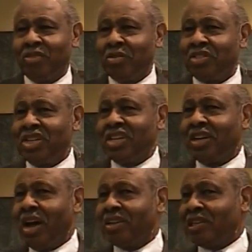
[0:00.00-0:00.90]
you ever seen
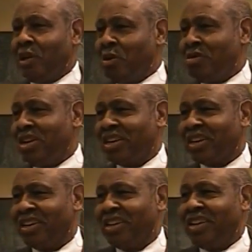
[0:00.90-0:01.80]
God's glory?
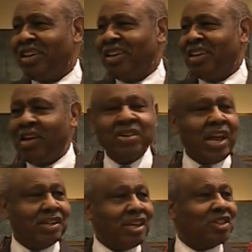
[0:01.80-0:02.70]
Have any
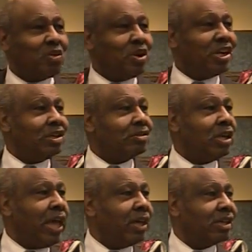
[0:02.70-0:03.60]
ideas to what it looks
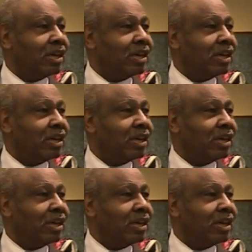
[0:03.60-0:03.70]
like?